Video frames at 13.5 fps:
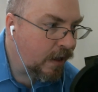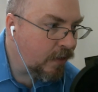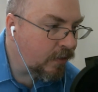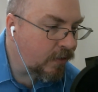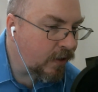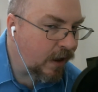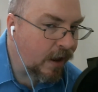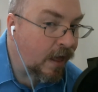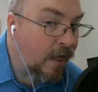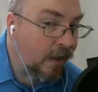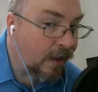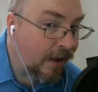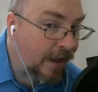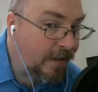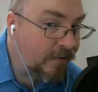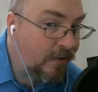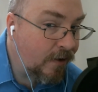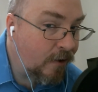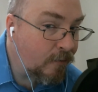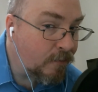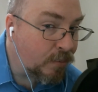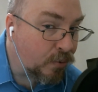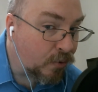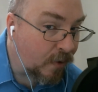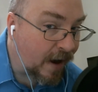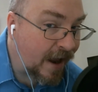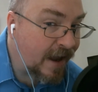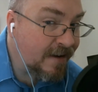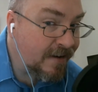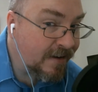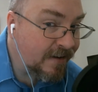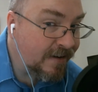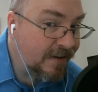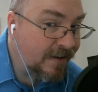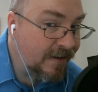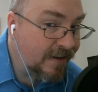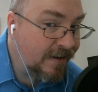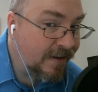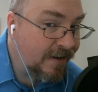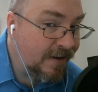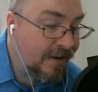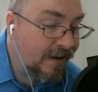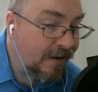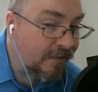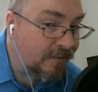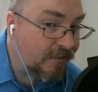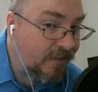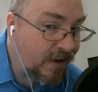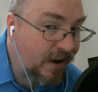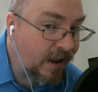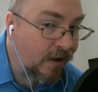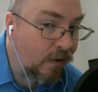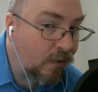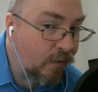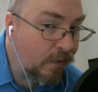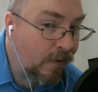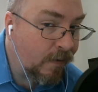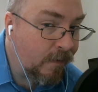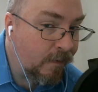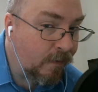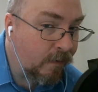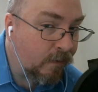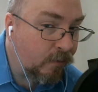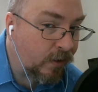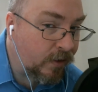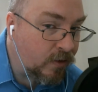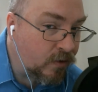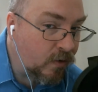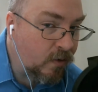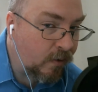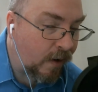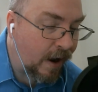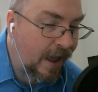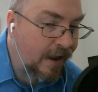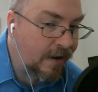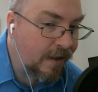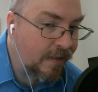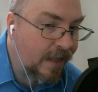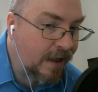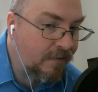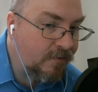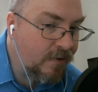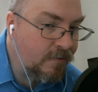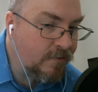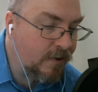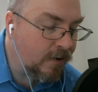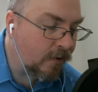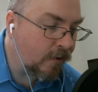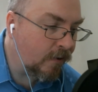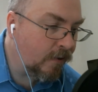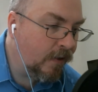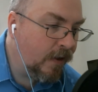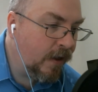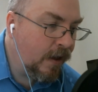the Let's Go Brandon video with NORAD, that phone call.